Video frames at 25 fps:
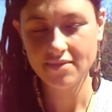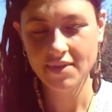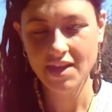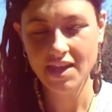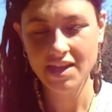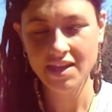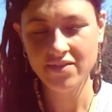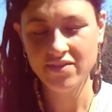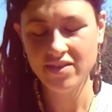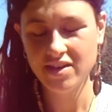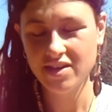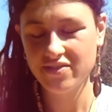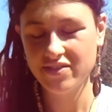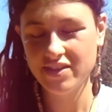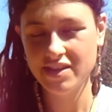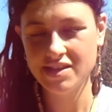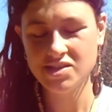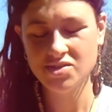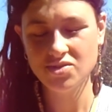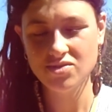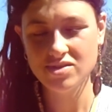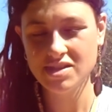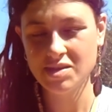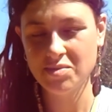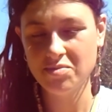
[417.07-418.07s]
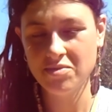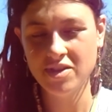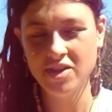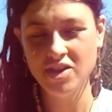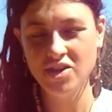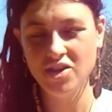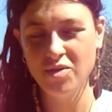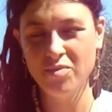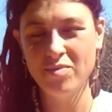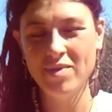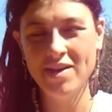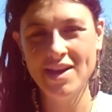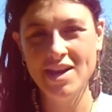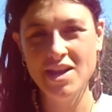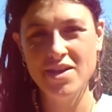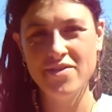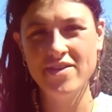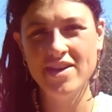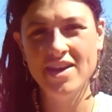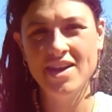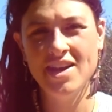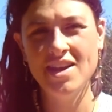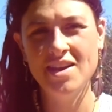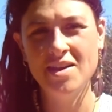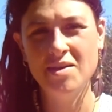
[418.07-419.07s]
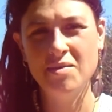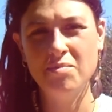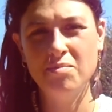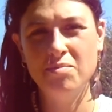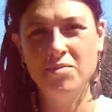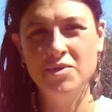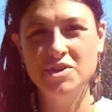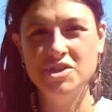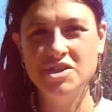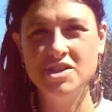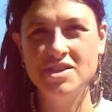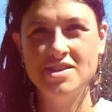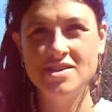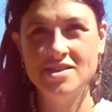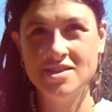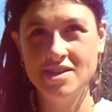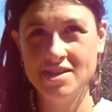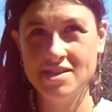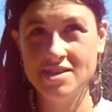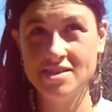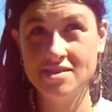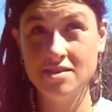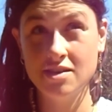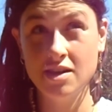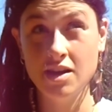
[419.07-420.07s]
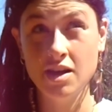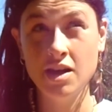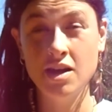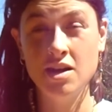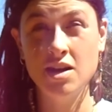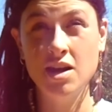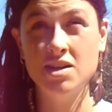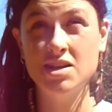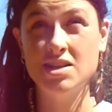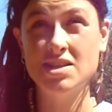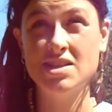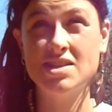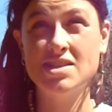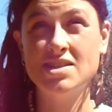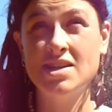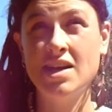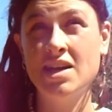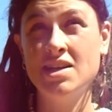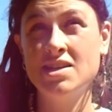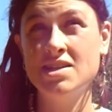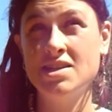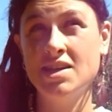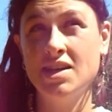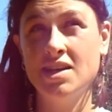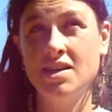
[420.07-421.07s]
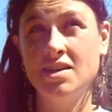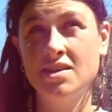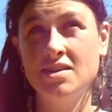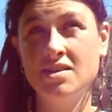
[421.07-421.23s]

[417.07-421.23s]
Even if there's not something that you believe in, but just this an understanding and